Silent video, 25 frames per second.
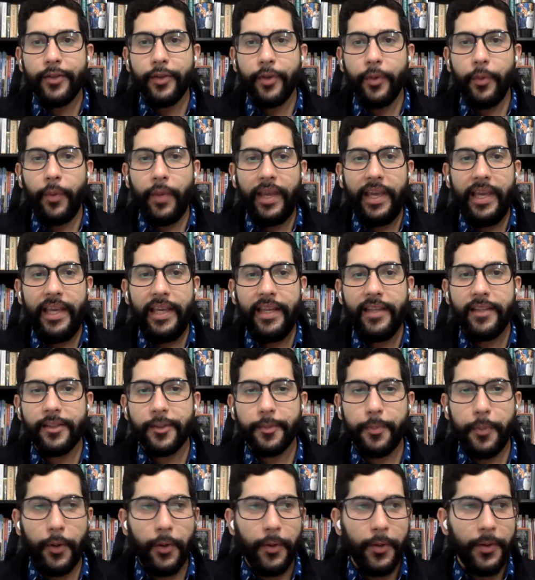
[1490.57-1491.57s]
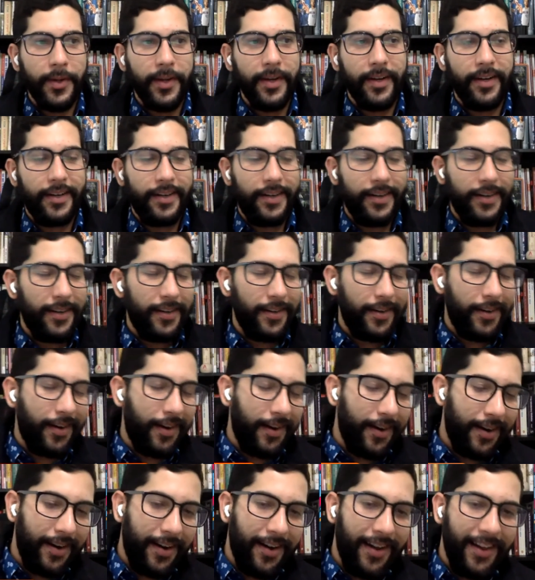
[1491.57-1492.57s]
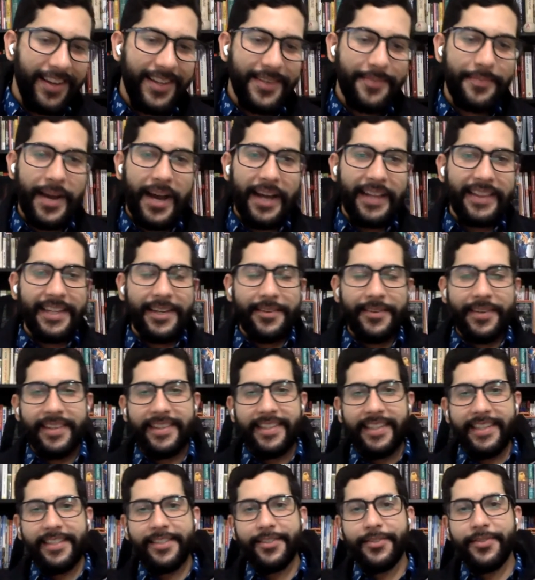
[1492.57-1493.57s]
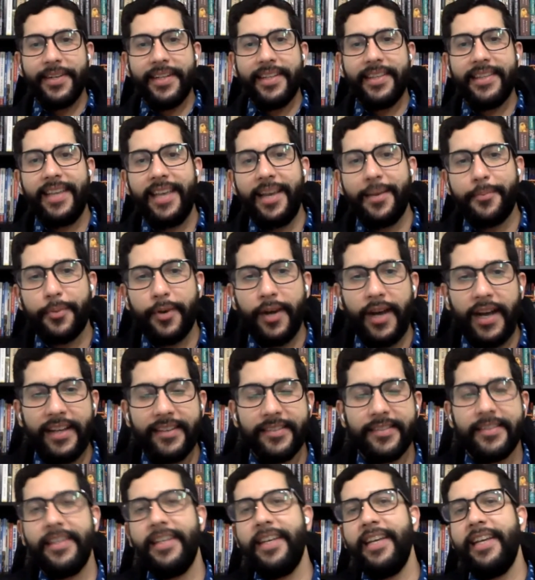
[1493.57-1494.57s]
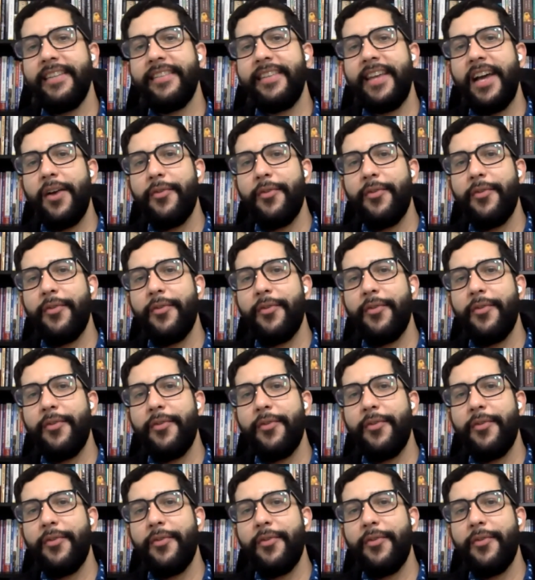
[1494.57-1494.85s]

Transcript: So we spoke all about the redistricting process,